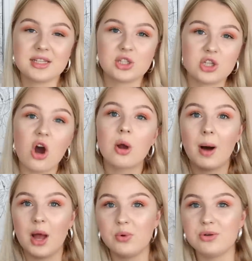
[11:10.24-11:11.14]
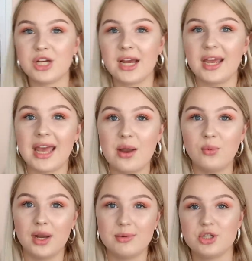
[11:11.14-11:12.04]
it in stock, but I will check again
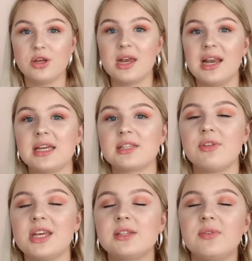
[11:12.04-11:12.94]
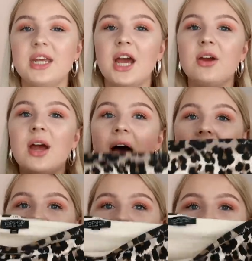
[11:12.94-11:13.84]
when I'm doing the links for this video.
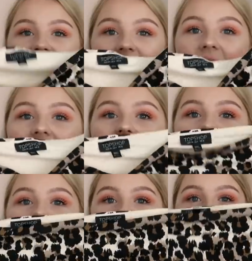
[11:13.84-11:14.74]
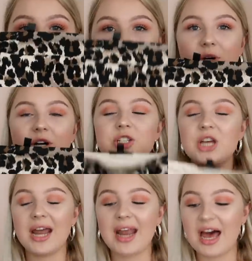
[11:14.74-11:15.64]
And yeah, I love this so much,
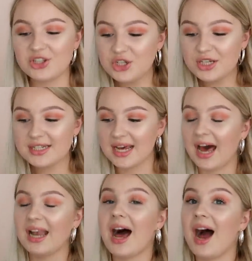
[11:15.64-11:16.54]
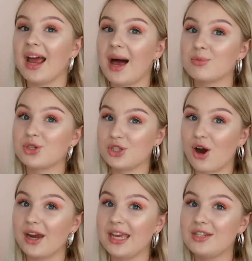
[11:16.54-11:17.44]
and as you can tell, I am
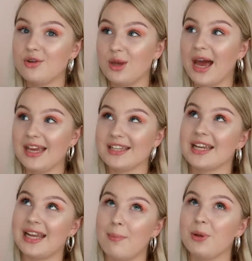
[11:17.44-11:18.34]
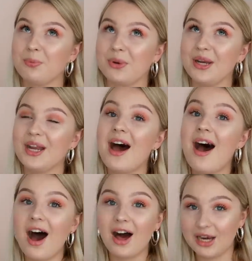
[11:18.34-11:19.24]
starting to get into leopard print
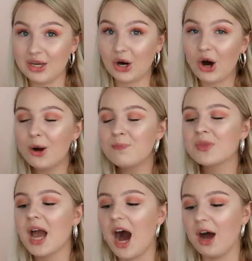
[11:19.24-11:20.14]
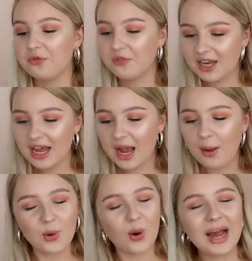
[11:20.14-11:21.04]
a lot. I feel like
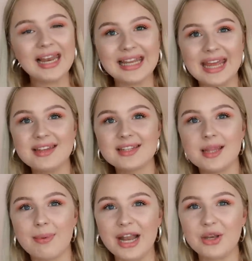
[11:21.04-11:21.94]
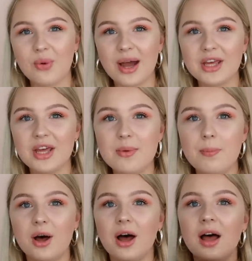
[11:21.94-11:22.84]
I'm quite late to the bandwagon,
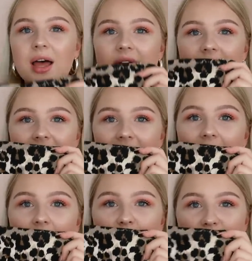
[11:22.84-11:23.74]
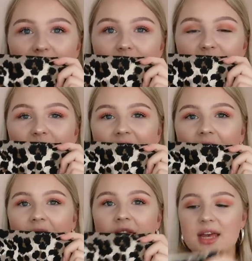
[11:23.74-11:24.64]
but yeah, really, really
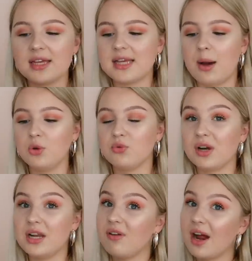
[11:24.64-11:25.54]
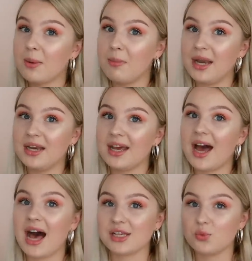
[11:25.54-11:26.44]
like this and would really recommend it
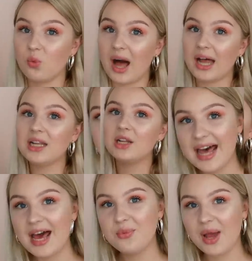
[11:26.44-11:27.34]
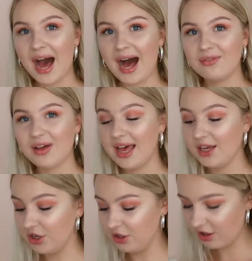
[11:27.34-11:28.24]
as well. Then we have
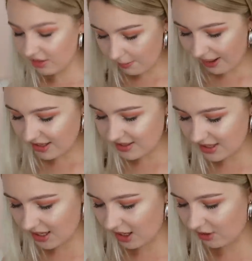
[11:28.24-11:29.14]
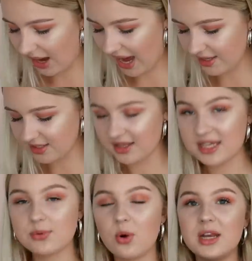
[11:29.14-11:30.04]
another bandeau, and
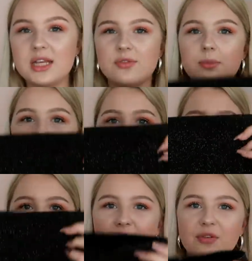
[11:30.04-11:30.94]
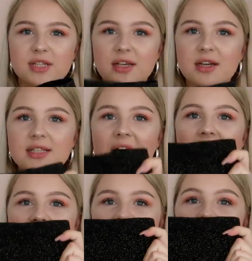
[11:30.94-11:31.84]
this one is from Urban Outfitters,
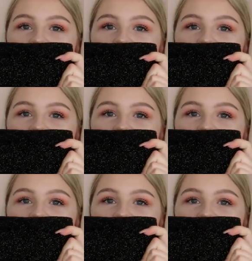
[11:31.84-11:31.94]
and